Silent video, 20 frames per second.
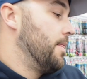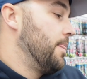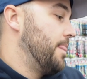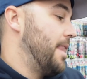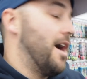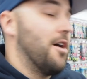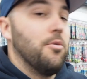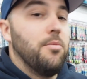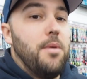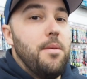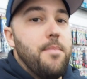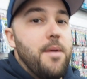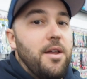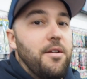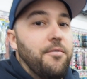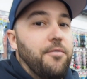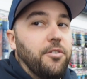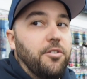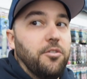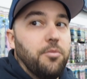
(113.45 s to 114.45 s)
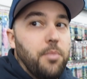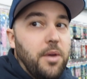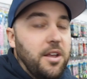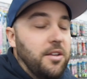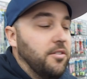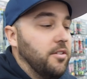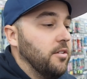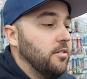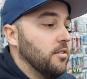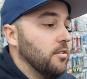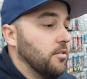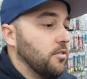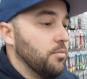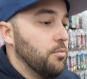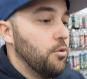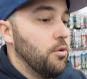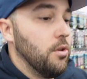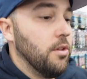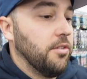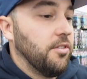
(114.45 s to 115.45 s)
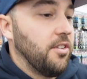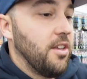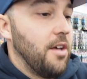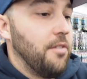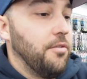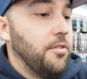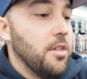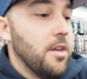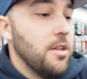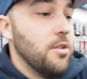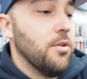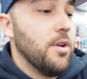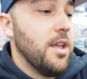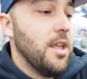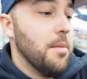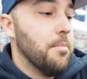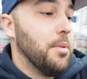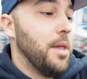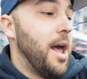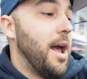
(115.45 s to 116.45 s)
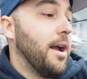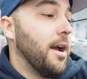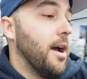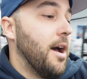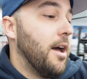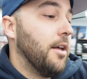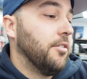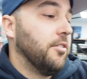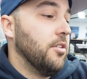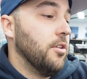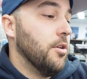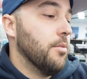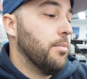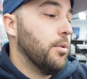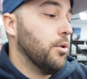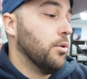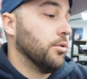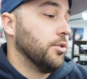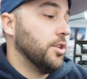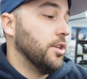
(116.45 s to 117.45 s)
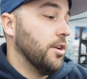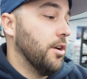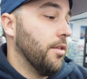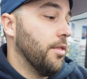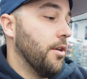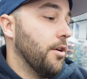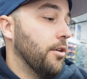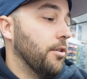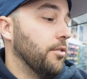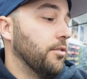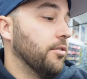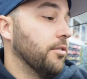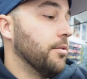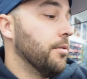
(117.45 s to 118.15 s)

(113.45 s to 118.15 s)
That would be better for species and smaller stuff, like you'll get your black ass and your ball chin on those.